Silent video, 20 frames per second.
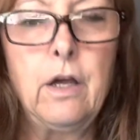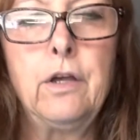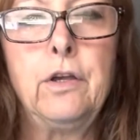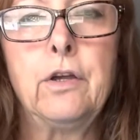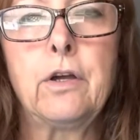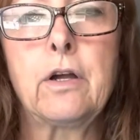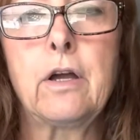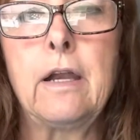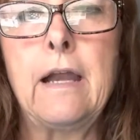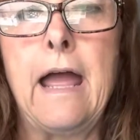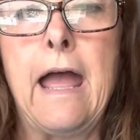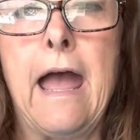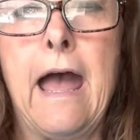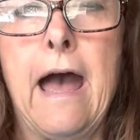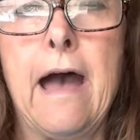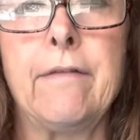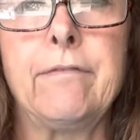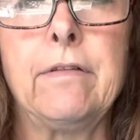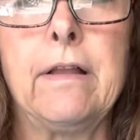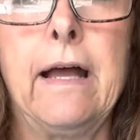you're gonna
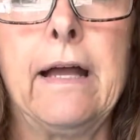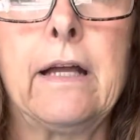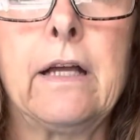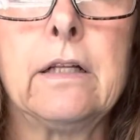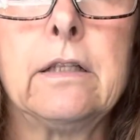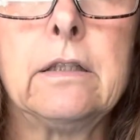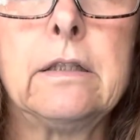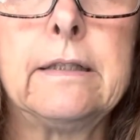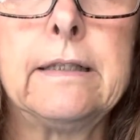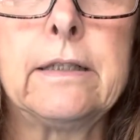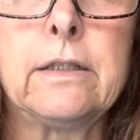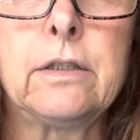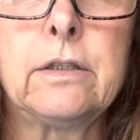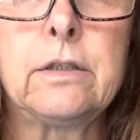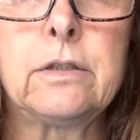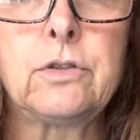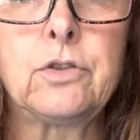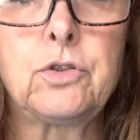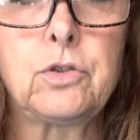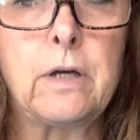have like a
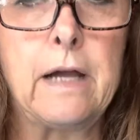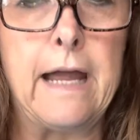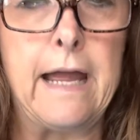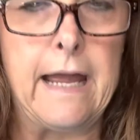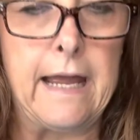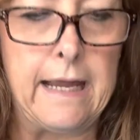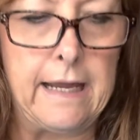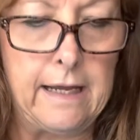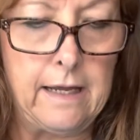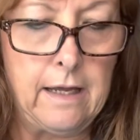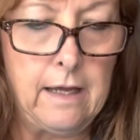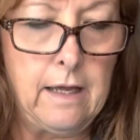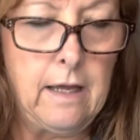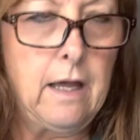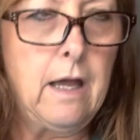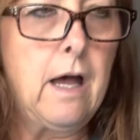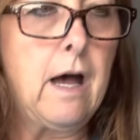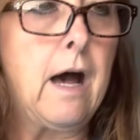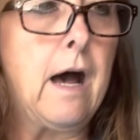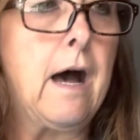little tray
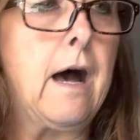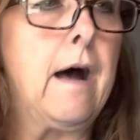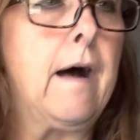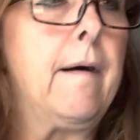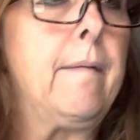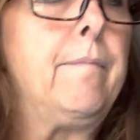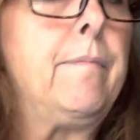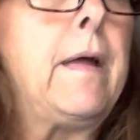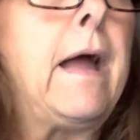um,